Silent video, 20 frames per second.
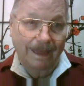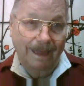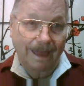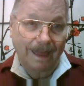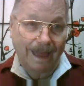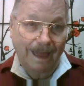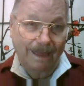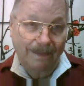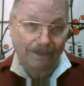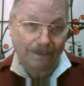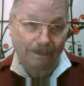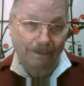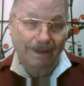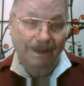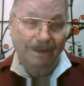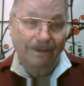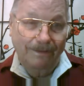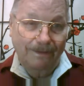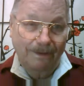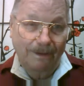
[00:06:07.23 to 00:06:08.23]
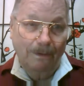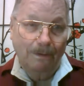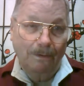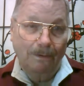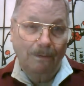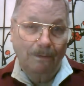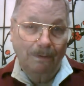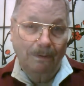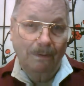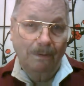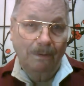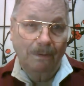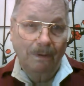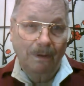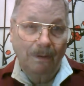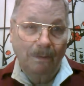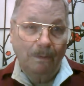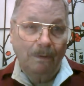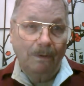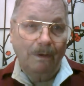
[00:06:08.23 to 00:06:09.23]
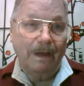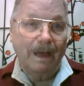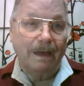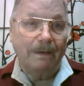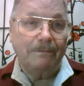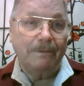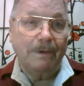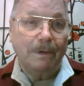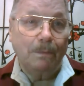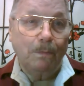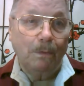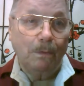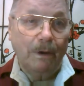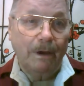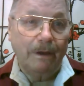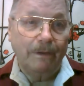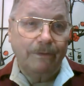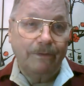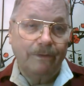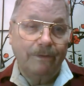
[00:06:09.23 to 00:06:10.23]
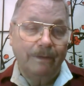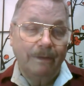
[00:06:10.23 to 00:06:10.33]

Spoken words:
And doing so will have rewards.